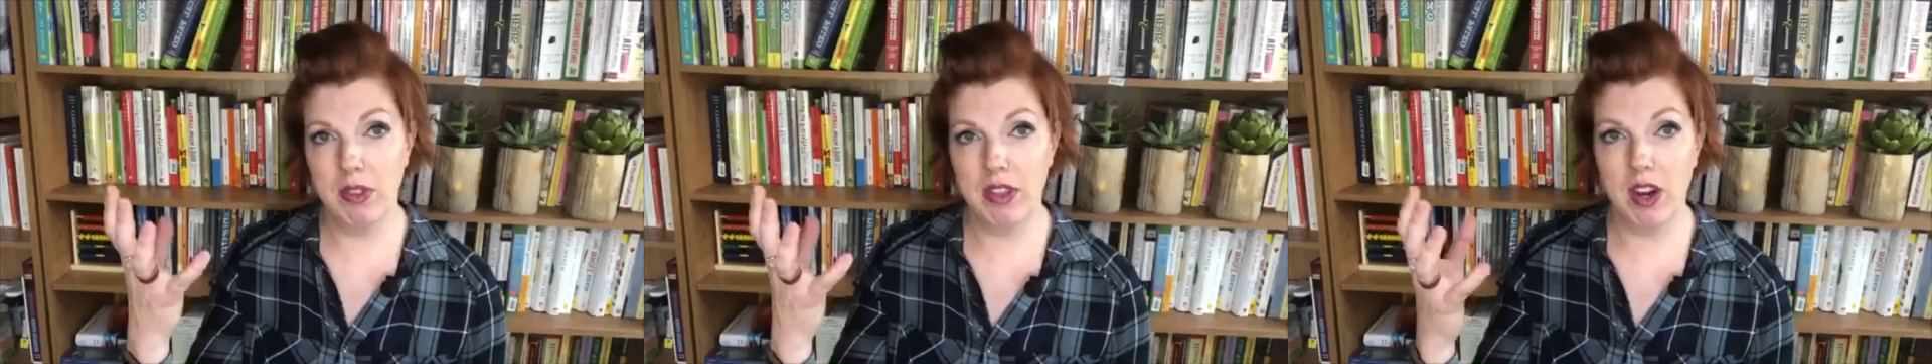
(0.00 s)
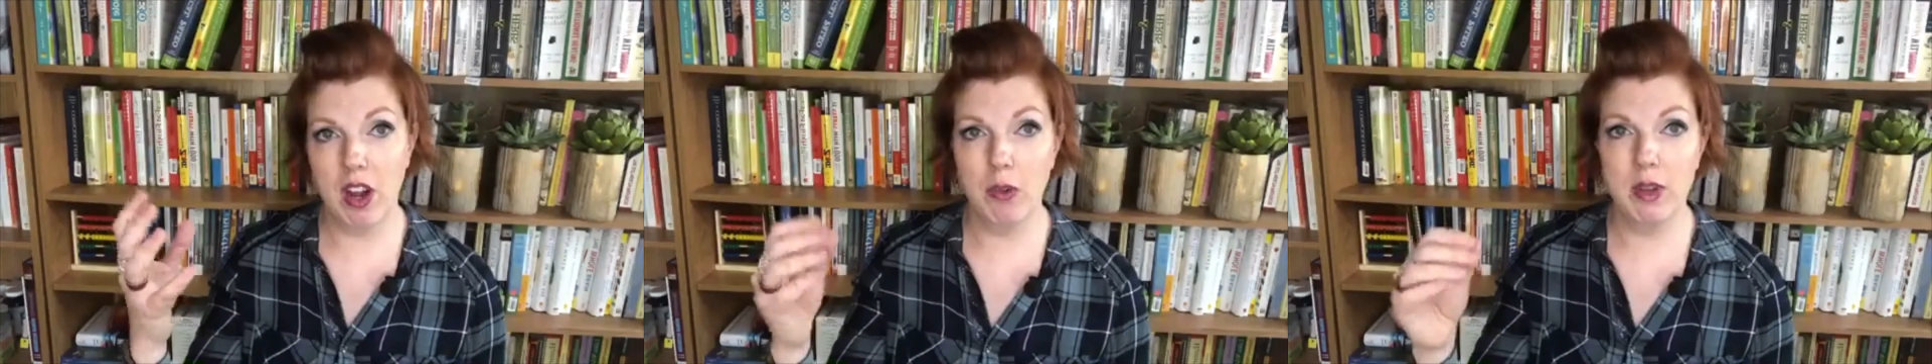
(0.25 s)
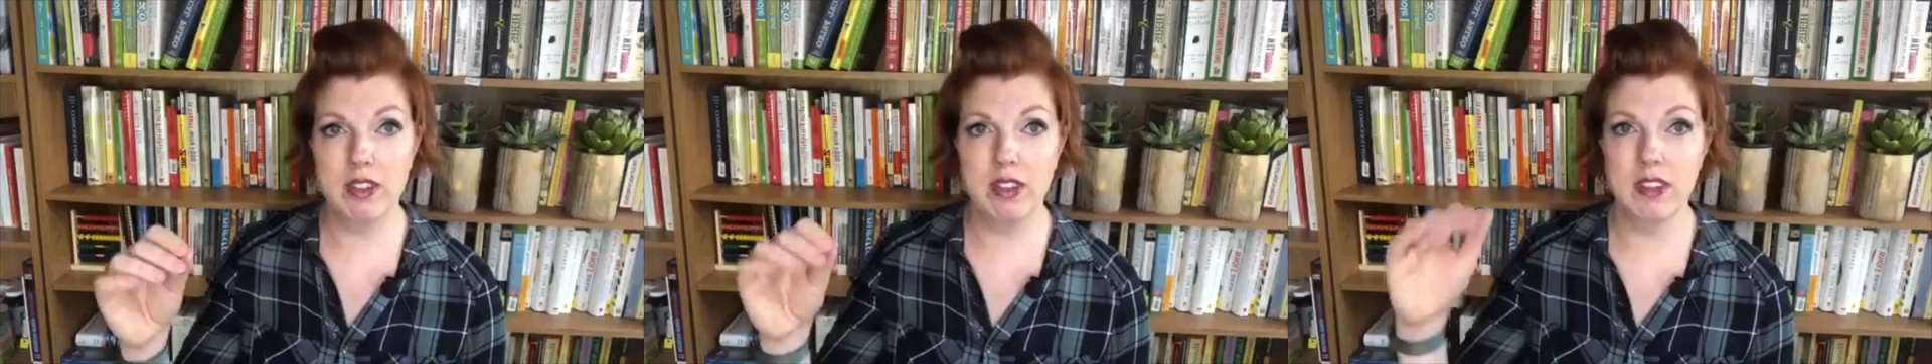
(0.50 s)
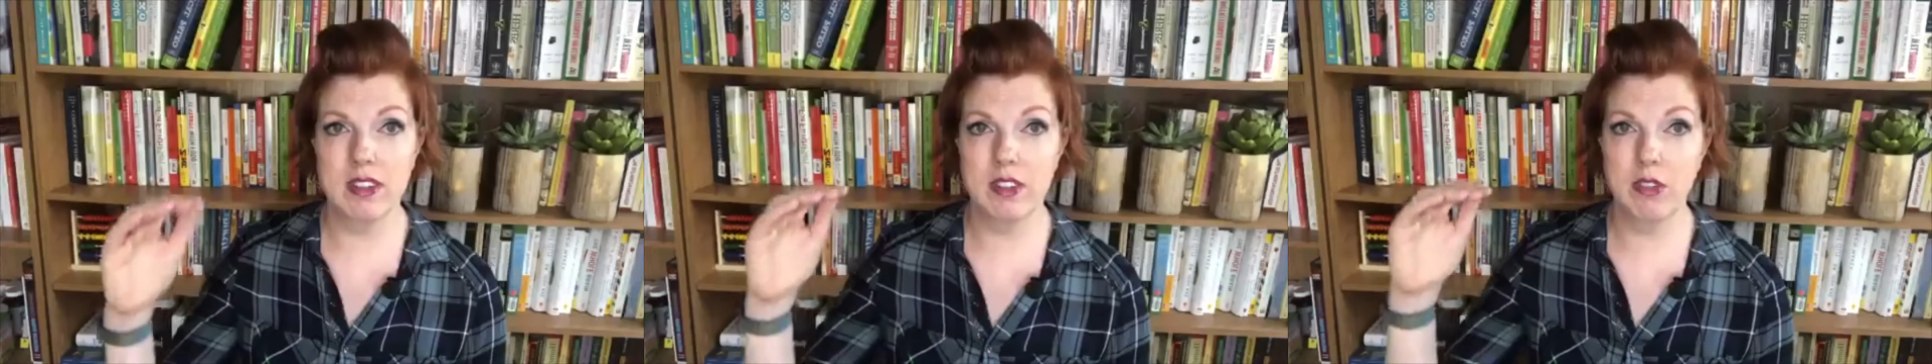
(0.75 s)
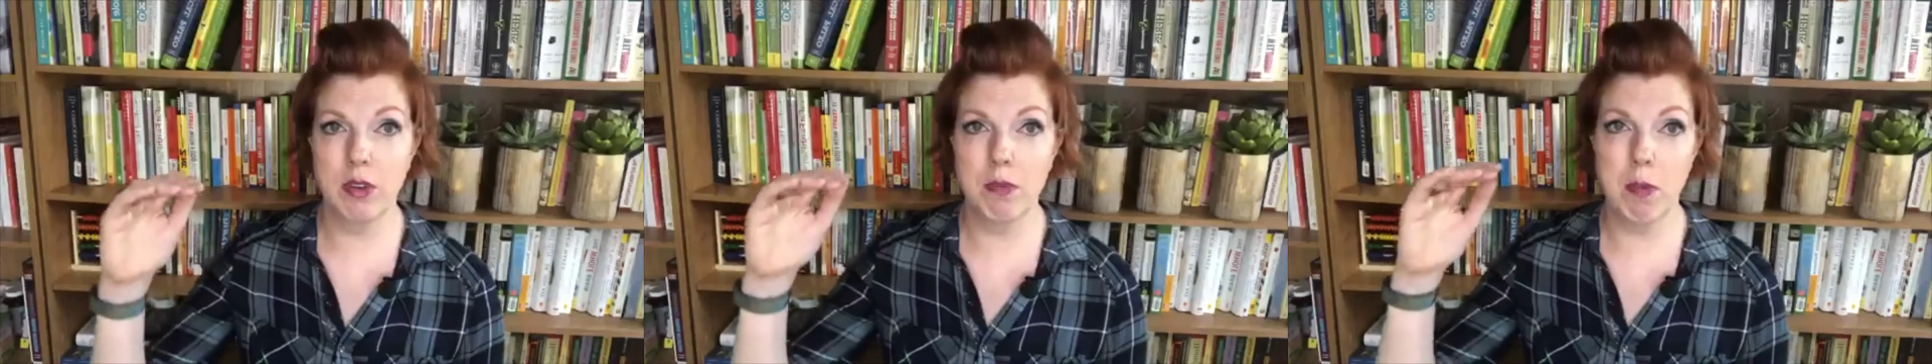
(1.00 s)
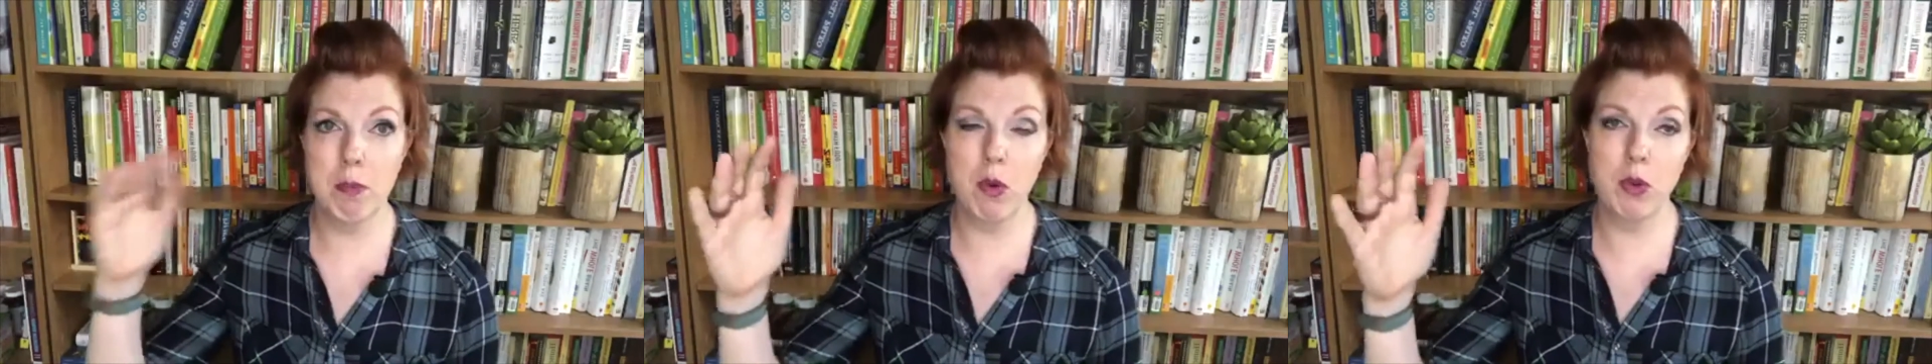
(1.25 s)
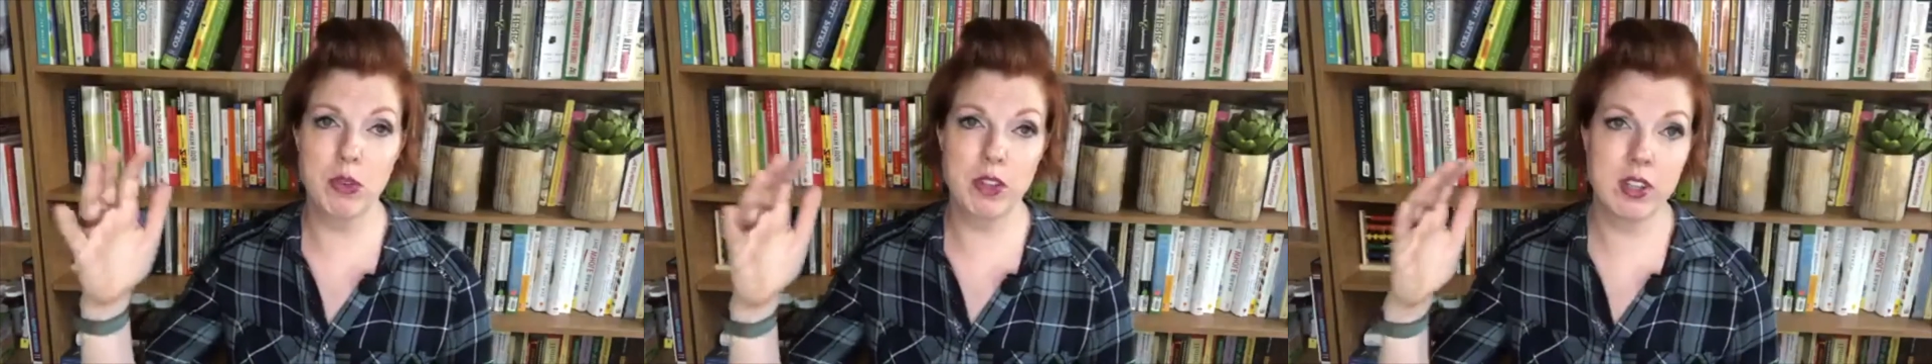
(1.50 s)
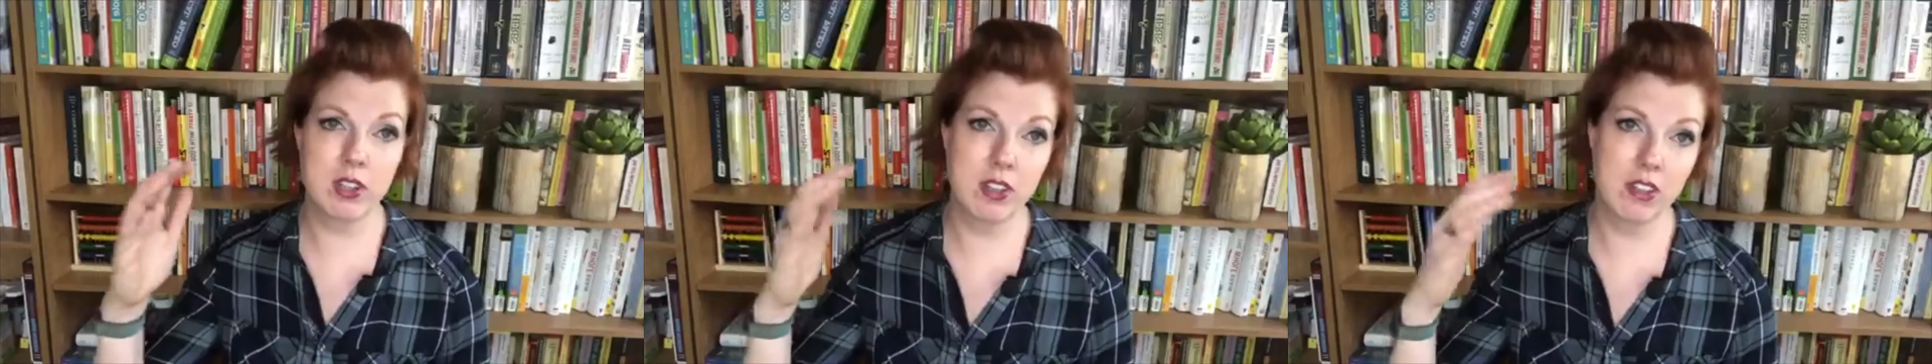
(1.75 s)
they're always listed from the
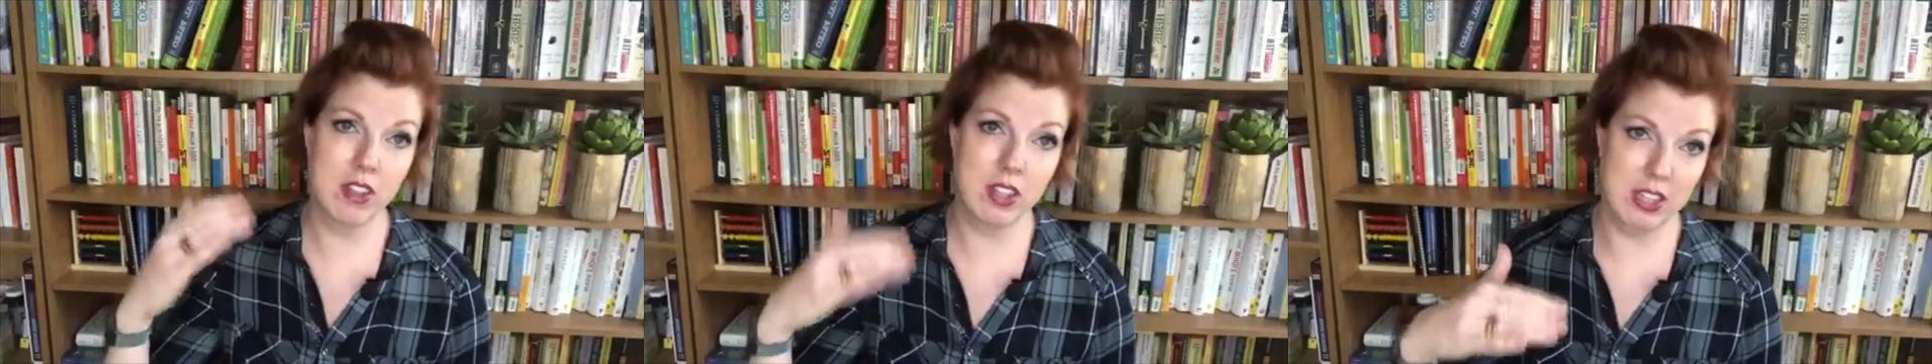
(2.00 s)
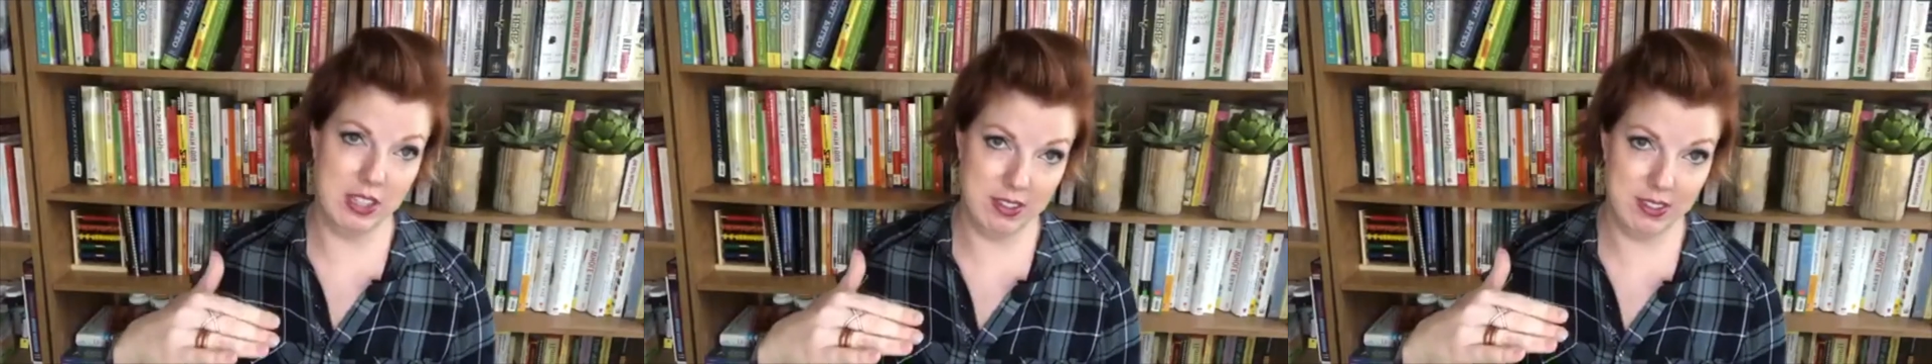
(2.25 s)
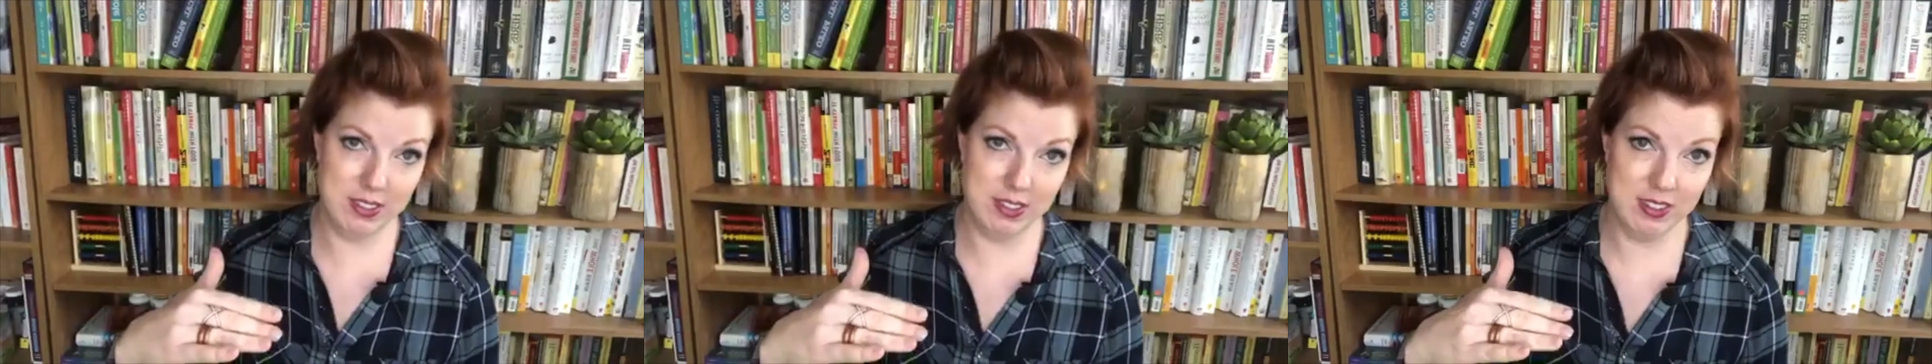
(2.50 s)
most to the least.